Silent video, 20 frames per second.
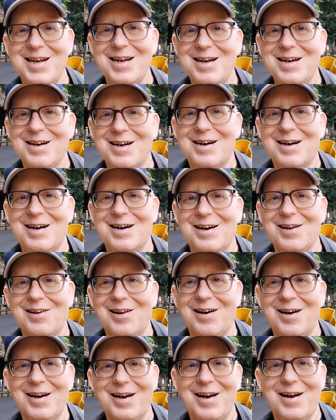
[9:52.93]

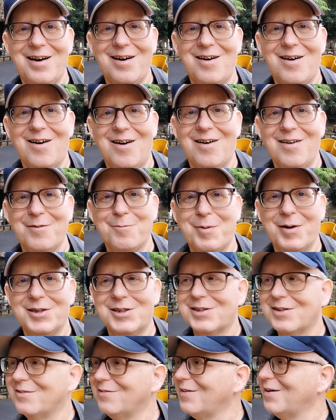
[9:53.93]
to make this
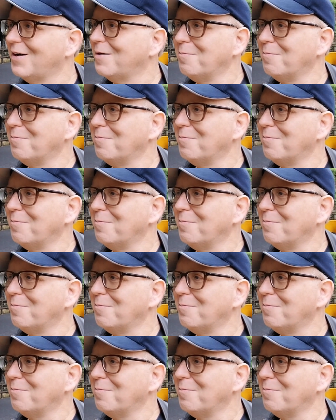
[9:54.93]
road here.